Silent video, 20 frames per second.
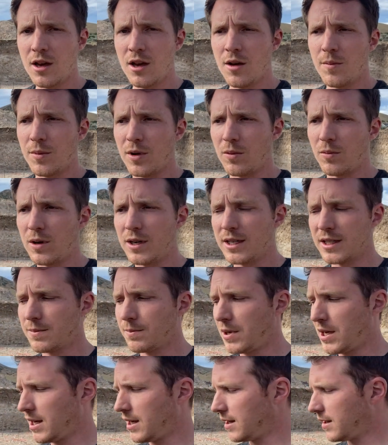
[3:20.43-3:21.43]
But when it's
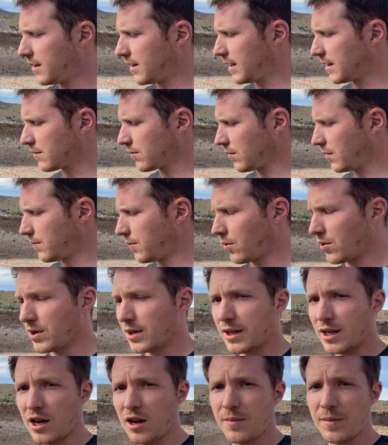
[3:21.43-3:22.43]
pinned, it's really important
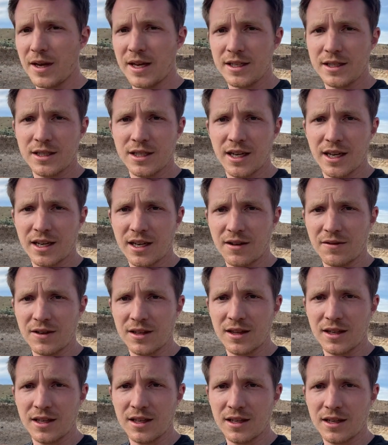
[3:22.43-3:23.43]
to come and check
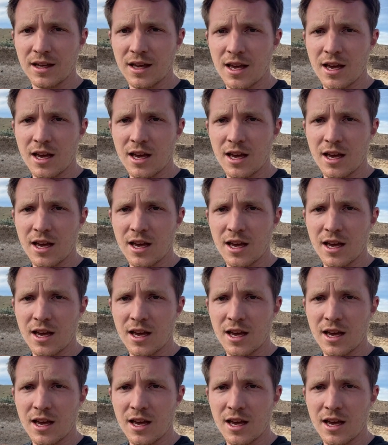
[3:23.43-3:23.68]
everything